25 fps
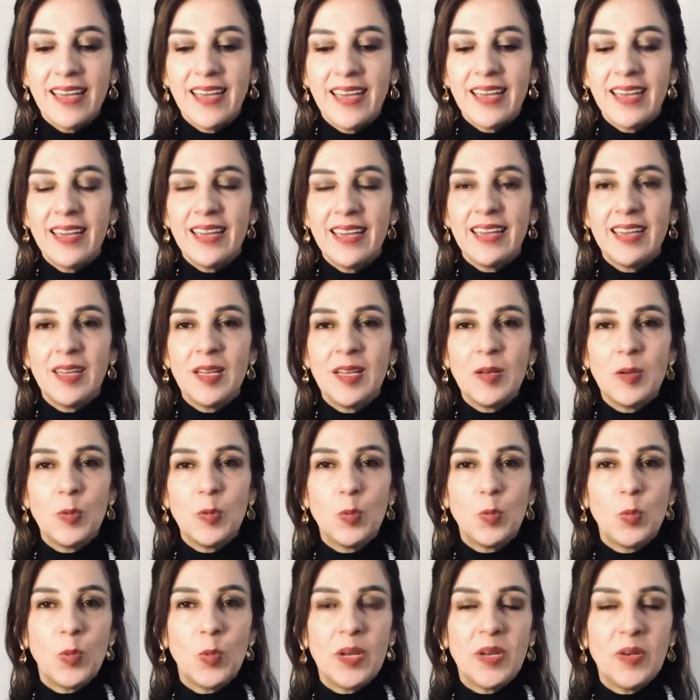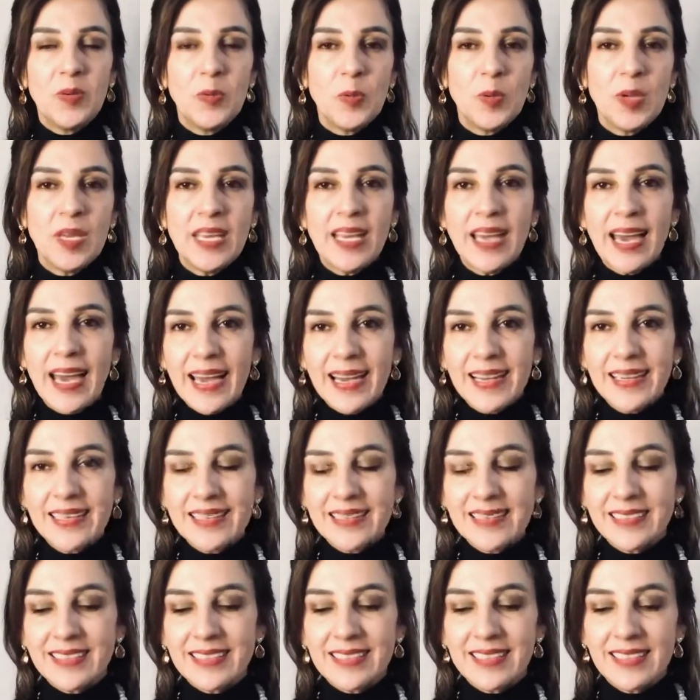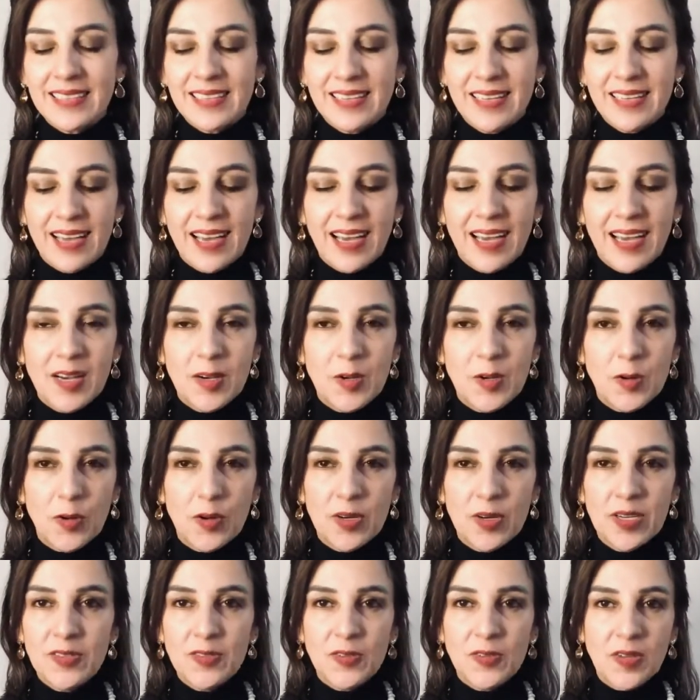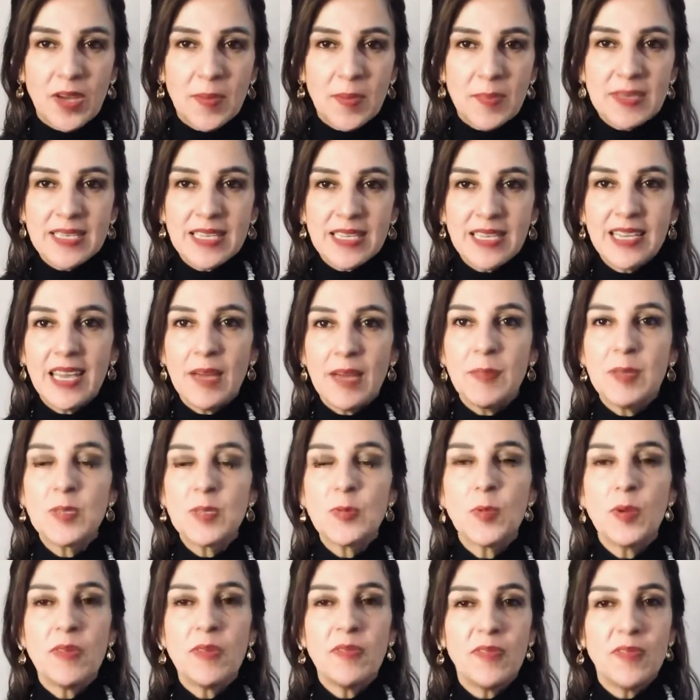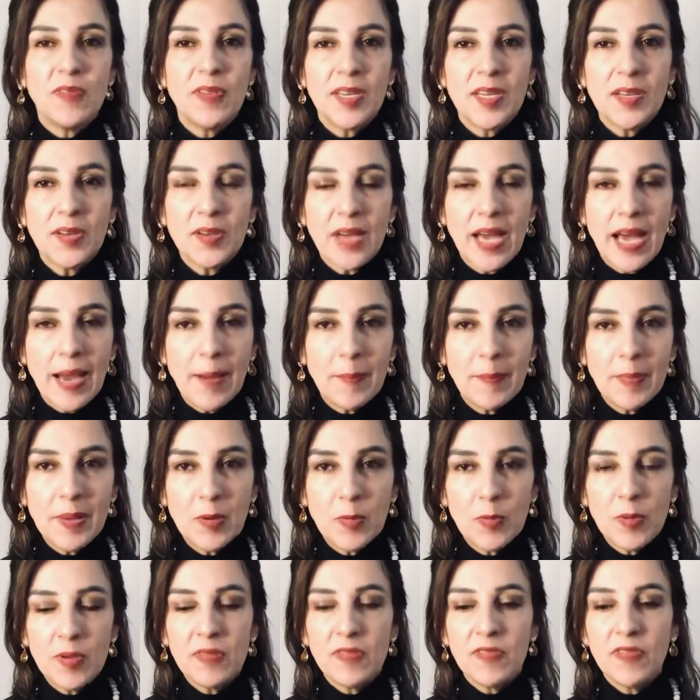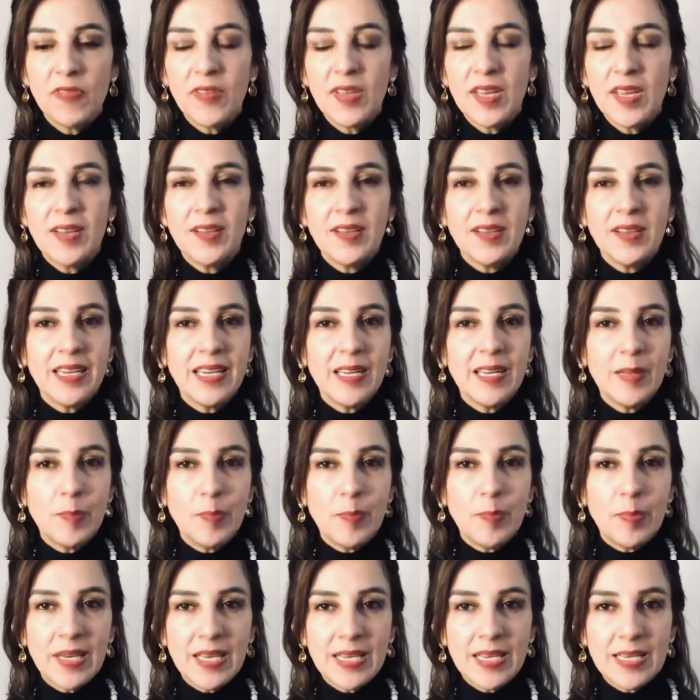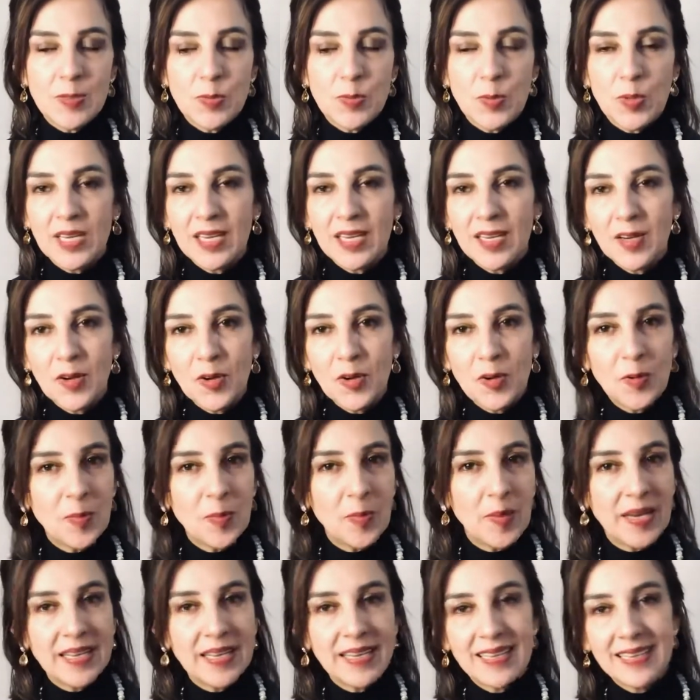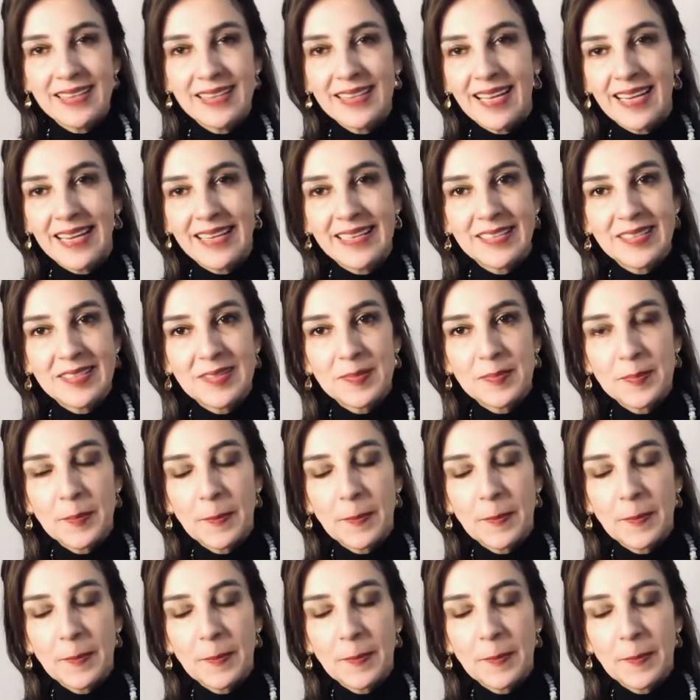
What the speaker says: And when we act according to yamas and niyamas, we feel happy, we feel in peace. We can go to bed at night.